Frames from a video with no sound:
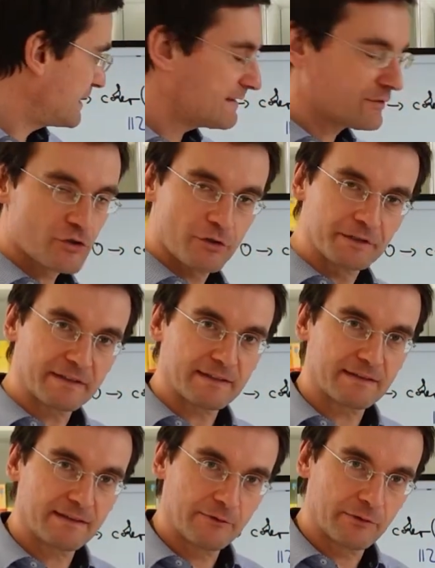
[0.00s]
that's a short
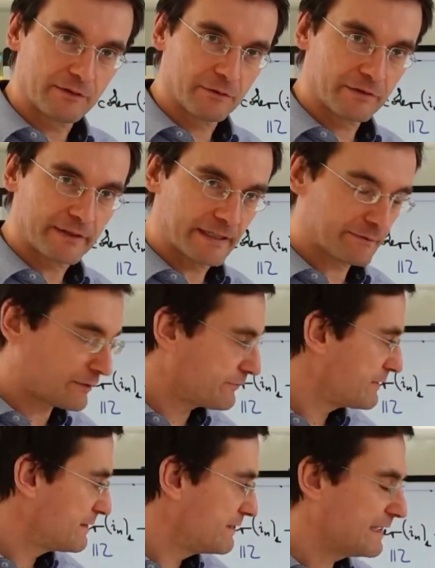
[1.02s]
exact sequence you start with.
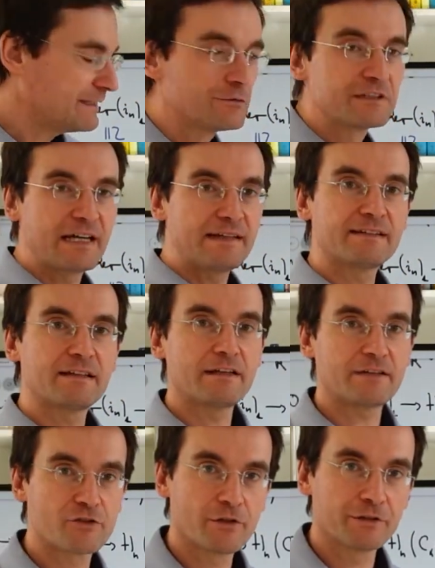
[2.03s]
Then you tensor
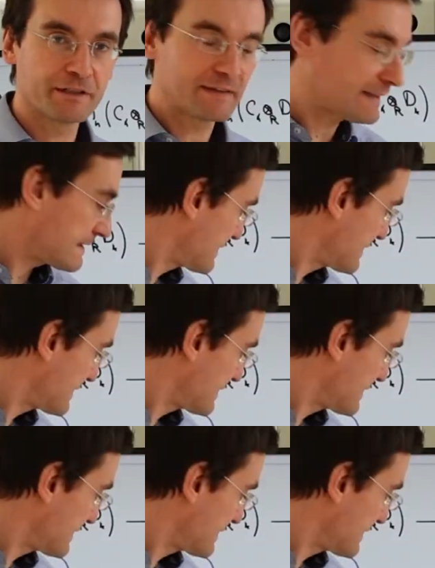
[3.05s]
that short exact